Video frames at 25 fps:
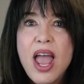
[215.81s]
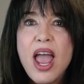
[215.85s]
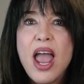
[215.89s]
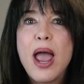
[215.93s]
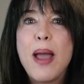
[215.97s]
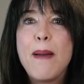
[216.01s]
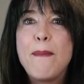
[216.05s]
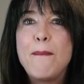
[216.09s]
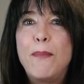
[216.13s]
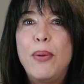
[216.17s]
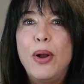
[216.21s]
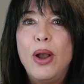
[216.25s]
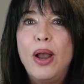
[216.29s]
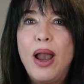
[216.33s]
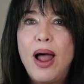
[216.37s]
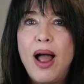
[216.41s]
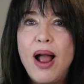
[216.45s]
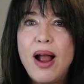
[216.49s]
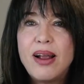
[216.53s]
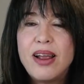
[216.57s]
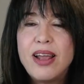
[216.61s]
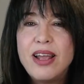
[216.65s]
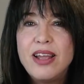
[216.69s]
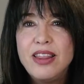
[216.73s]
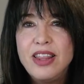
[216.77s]
and
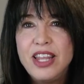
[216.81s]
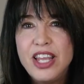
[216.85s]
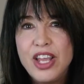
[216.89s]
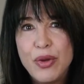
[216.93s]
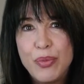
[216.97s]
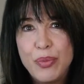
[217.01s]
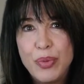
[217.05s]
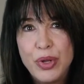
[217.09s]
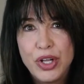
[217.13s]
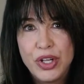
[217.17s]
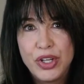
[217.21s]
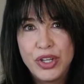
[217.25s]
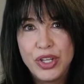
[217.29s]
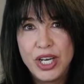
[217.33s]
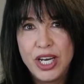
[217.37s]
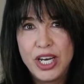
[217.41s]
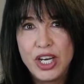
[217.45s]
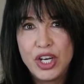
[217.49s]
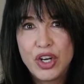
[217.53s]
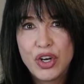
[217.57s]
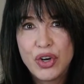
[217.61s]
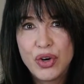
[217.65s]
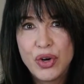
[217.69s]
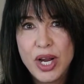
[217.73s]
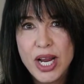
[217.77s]
blocking the ability
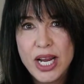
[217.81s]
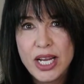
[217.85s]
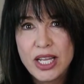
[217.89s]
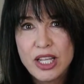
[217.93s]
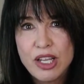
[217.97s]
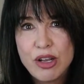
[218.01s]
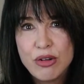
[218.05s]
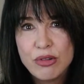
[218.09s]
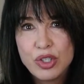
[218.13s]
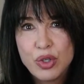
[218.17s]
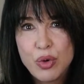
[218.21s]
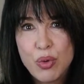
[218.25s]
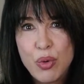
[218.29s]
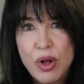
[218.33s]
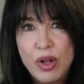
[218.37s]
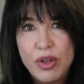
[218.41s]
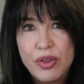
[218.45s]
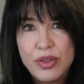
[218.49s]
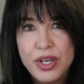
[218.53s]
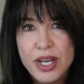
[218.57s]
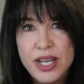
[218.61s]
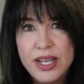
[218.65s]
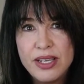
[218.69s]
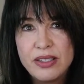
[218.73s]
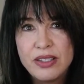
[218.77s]
to create those
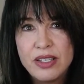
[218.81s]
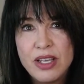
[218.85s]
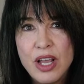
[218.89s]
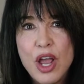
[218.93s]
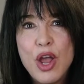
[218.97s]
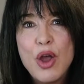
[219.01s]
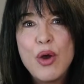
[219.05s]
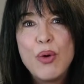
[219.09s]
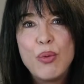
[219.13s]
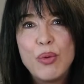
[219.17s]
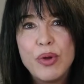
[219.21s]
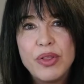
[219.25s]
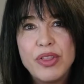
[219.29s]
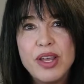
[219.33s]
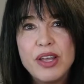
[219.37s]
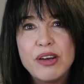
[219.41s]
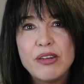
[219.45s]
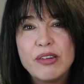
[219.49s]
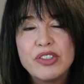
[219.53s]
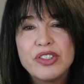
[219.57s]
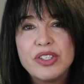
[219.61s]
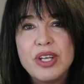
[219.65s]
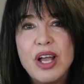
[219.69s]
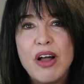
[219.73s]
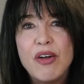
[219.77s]
qualities within
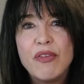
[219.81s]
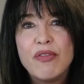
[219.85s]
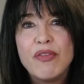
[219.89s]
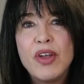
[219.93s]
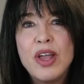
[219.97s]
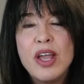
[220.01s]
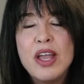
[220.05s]
herself.